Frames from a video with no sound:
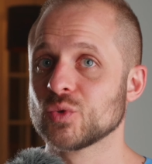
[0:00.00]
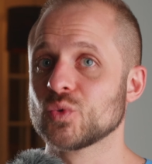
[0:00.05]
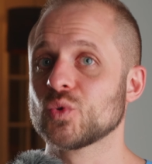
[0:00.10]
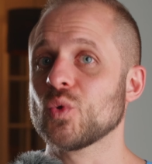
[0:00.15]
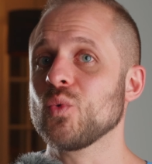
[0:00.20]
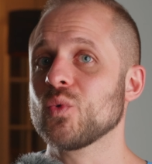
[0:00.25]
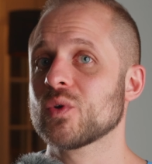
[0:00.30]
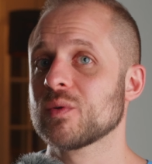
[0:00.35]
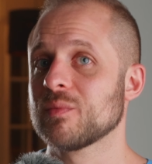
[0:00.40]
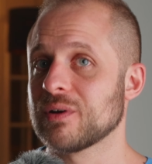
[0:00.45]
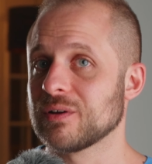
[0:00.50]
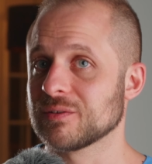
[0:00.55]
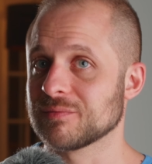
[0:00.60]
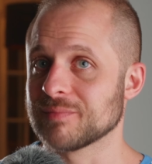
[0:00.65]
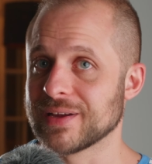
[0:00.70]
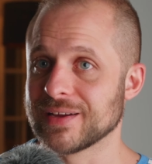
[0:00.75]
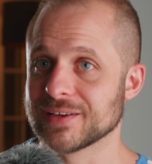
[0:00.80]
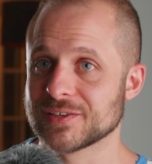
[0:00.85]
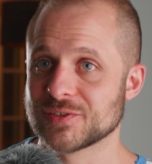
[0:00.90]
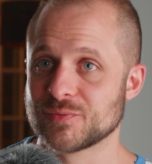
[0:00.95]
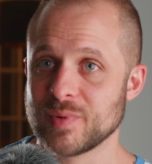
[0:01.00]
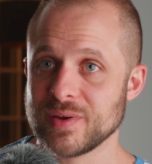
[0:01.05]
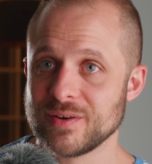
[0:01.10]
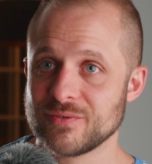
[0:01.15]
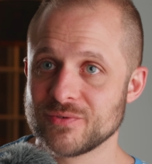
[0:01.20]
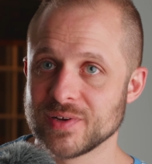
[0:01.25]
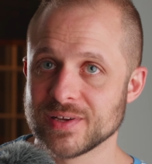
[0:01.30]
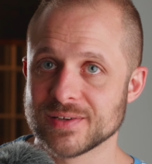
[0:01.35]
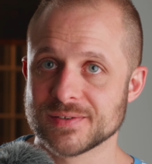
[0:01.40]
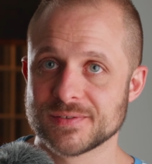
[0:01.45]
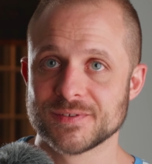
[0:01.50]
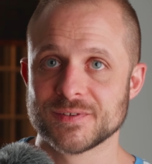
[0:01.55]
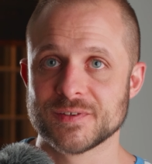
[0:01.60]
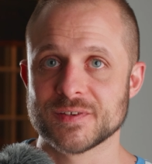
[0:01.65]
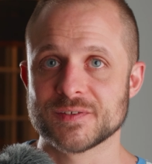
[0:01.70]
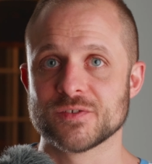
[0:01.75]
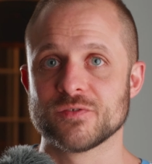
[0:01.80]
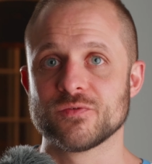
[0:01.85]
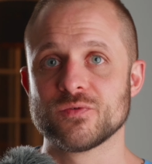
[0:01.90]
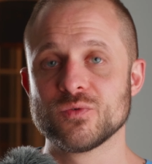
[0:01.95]
to talk about my experiences
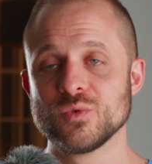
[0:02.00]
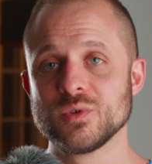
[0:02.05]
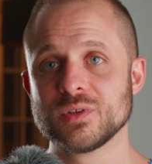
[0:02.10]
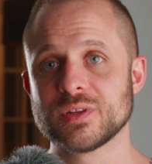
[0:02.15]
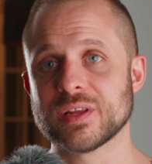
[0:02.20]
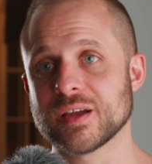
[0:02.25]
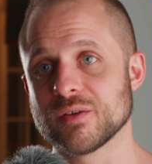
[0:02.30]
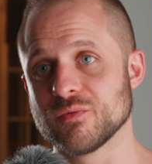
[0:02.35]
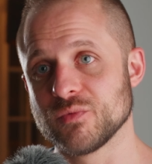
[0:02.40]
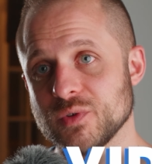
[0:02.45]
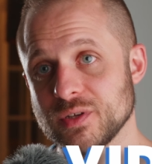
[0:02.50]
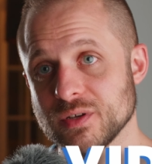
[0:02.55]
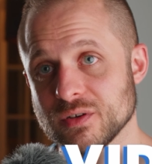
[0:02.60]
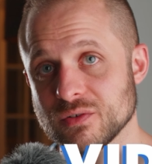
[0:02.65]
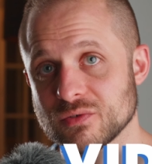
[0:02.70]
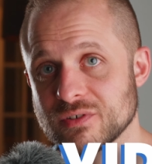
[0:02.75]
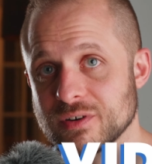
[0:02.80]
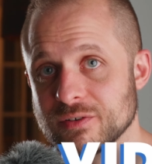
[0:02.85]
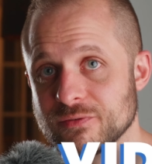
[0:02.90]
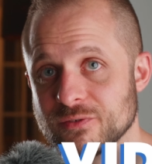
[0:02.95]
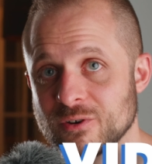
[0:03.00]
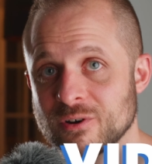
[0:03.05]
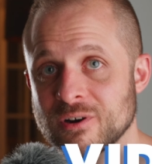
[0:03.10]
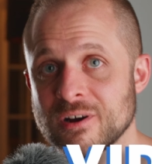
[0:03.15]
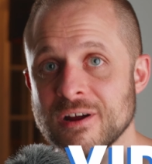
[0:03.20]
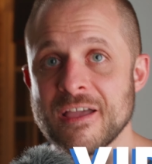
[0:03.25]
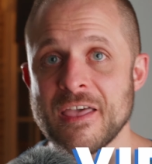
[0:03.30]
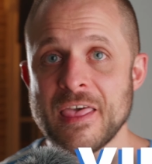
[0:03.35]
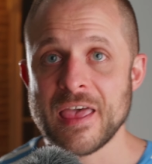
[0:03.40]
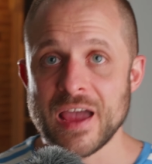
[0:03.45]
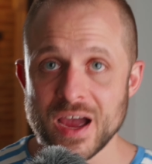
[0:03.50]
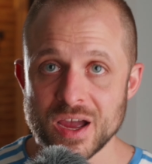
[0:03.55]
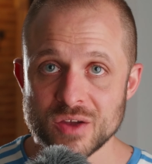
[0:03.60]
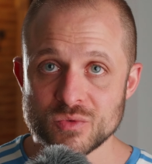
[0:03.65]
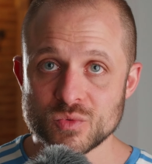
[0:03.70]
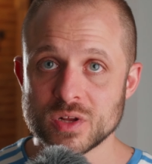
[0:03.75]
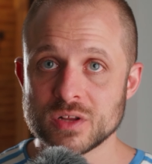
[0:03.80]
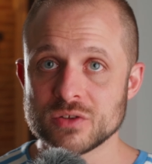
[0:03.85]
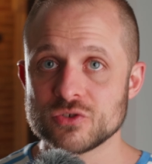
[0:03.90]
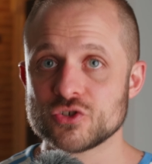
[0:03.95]
as a full-time videographer. I
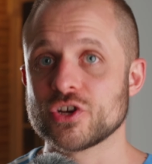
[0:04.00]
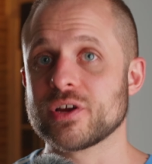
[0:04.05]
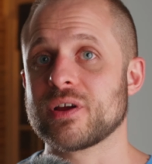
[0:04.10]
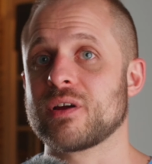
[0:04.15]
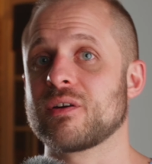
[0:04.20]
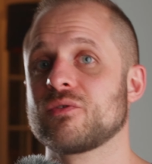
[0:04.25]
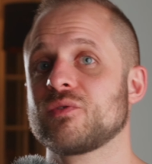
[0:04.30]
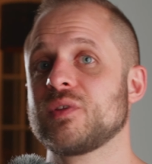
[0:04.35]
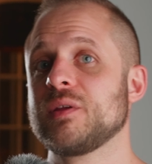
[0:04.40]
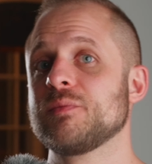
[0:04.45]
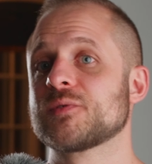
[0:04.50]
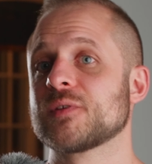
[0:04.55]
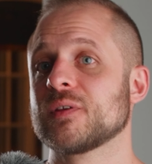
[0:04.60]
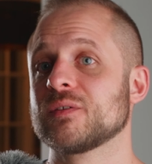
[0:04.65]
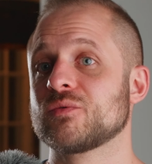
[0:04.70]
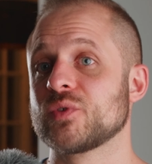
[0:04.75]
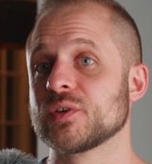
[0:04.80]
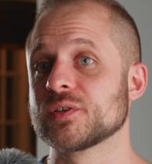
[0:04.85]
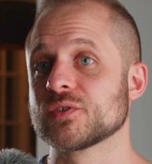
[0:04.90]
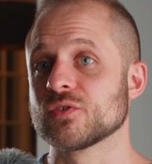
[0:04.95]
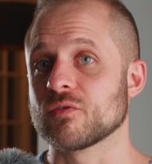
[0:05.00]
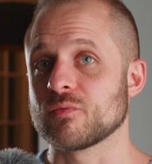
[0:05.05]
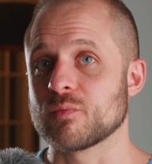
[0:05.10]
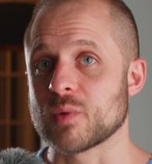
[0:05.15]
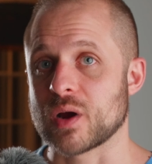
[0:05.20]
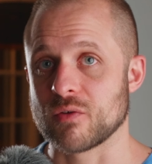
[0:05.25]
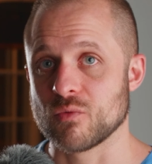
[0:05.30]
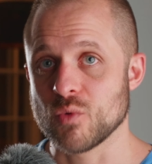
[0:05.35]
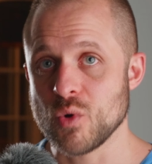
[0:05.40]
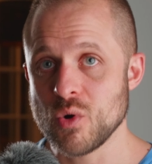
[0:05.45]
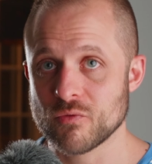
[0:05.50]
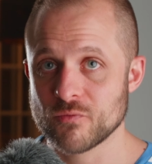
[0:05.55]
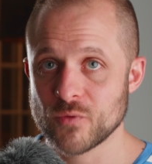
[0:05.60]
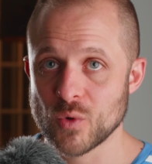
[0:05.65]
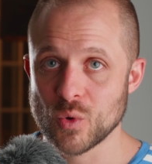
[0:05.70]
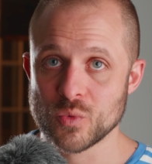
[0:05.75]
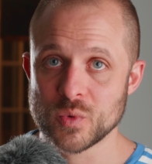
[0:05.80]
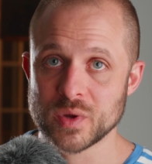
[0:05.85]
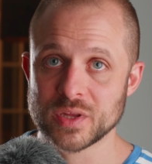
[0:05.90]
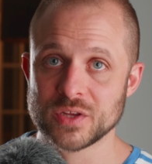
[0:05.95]
will share tips and tricks of my
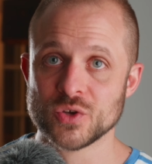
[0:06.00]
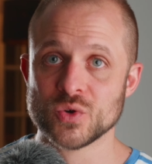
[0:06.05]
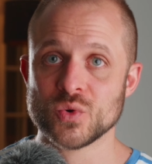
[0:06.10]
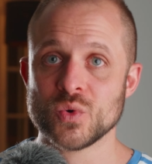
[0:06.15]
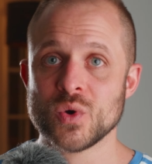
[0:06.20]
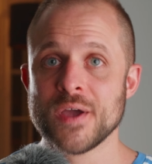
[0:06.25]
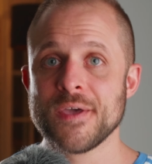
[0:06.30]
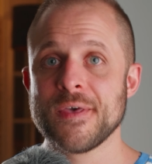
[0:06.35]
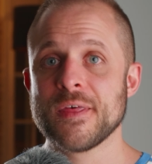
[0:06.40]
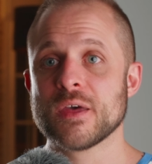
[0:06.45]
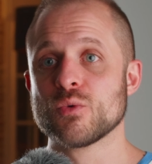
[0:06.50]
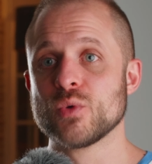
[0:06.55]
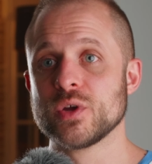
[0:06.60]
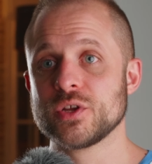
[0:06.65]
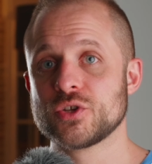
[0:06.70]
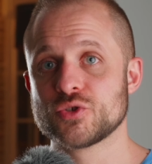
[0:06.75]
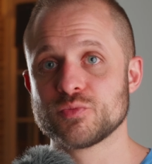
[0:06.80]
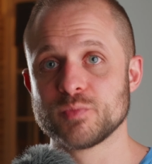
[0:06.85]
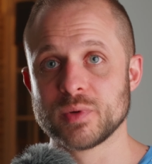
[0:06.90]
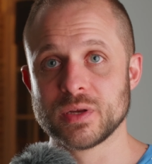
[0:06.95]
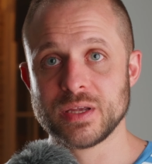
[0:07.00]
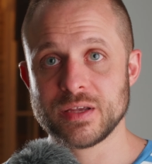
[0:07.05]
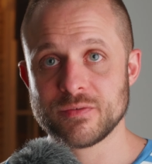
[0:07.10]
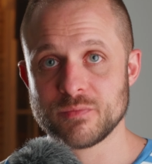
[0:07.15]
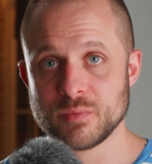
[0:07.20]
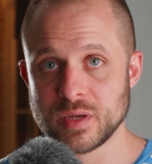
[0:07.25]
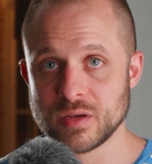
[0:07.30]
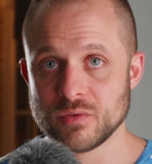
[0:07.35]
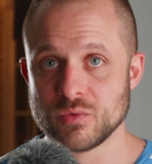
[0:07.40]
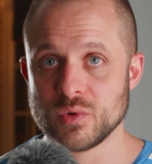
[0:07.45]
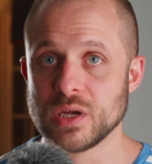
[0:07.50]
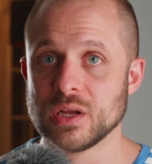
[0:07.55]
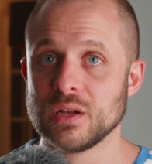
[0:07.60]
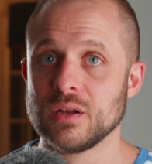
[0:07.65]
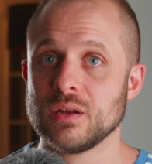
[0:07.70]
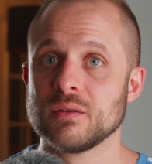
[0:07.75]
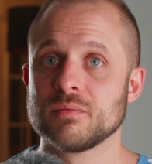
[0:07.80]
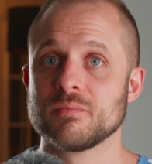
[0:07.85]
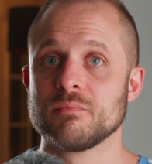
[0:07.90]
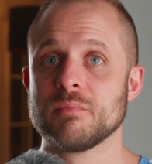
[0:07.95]
workflow with you, which, believe me,
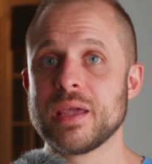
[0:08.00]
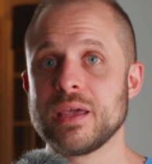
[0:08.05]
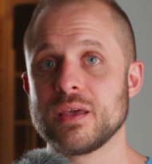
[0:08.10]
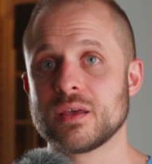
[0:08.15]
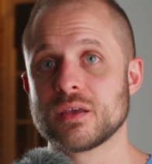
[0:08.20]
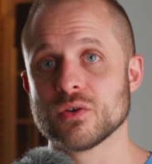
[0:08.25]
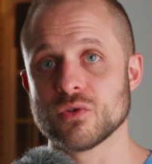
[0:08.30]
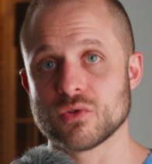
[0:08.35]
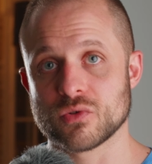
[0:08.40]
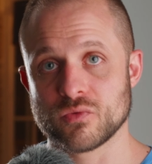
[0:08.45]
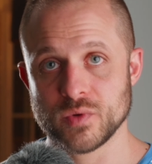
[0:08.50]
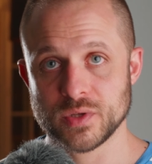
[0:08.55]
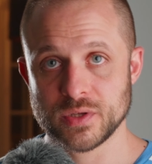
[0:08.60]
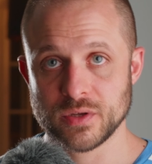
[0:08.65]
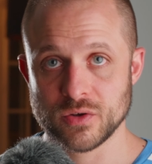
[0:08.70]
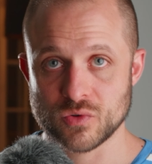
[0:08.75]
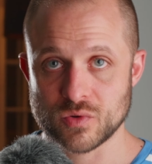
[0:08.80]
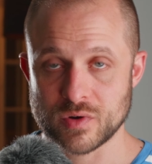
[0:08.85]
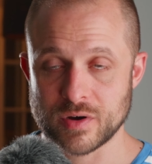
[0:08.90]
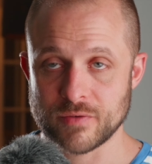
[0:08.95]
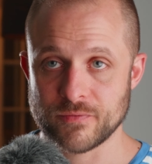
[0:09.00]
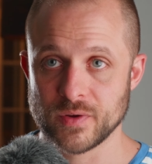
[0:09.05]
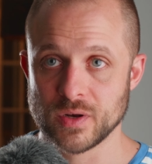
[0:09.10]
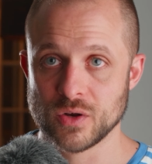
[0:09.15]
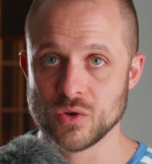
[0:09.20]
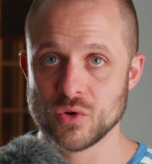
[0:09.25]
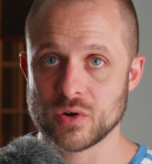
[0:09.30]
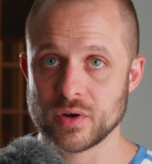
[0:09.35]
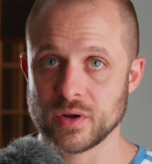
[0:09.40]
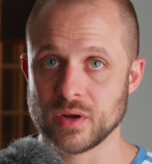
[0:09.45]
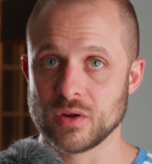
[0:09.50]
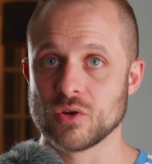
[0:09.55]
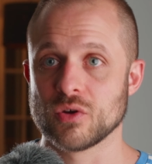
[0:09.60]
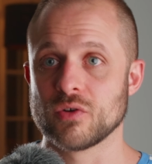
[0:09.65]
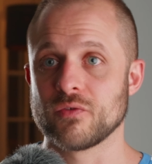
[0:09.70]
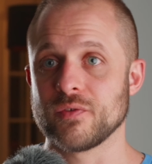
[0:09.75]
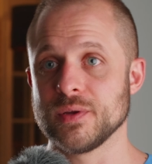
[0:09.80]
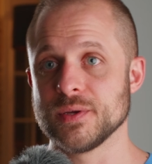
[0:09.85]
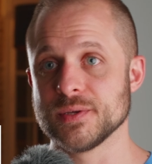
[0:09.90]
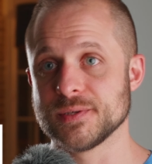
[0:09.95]
will make your videography learning
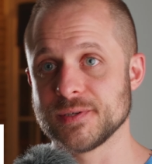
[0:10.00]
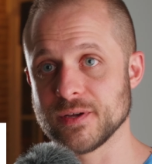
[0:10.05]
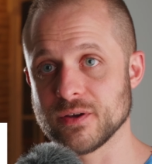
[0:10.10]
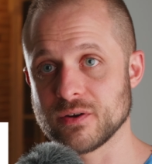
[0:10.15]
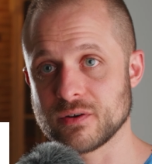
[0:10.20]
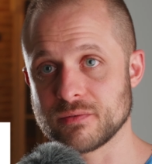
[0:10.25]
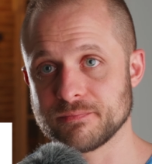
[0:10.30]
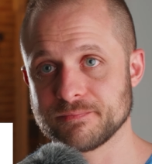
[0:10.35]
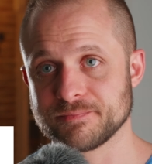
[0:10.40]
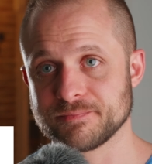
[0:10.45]
curve easier.